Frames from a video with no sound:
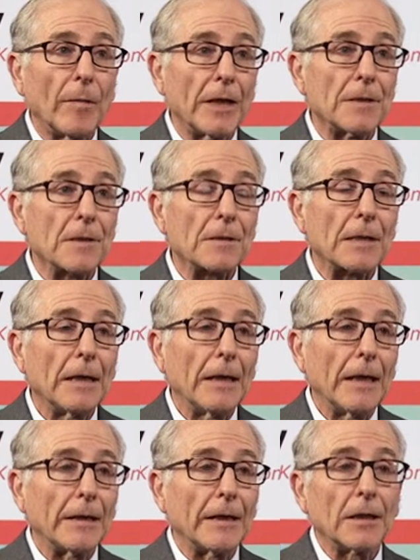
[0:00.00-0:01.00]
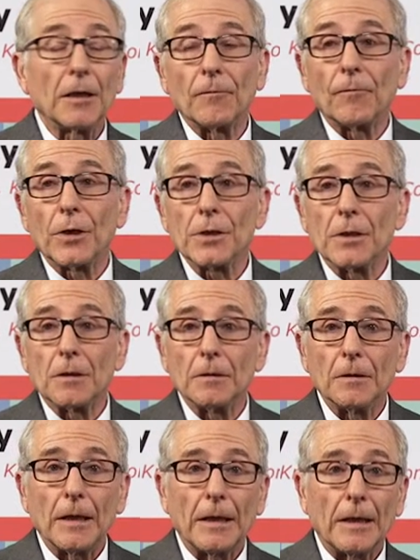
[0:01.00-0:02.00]
months and then conversion
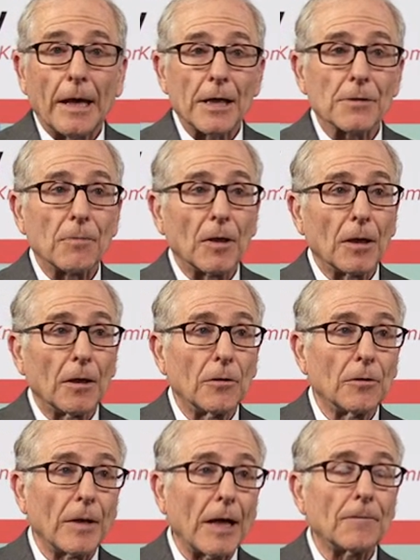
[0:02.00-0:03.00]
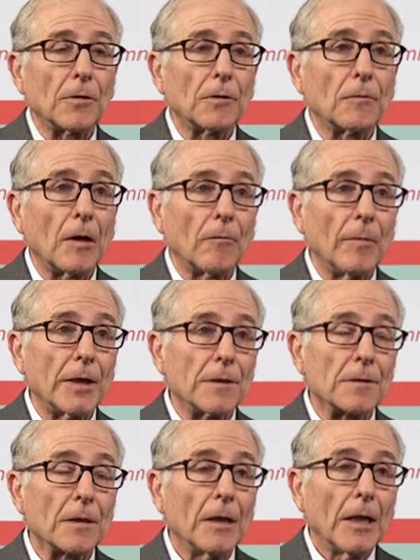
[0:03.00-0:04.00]
to aspirin alone after 12
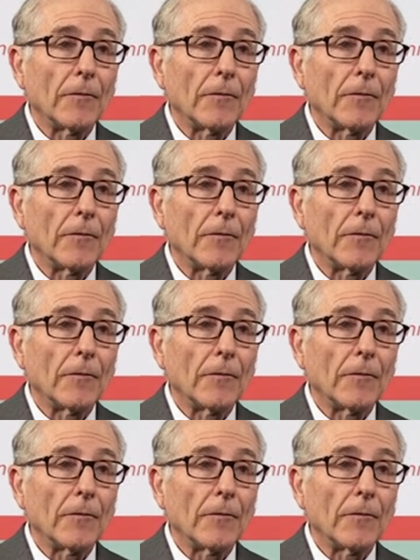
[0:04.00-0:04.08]
months.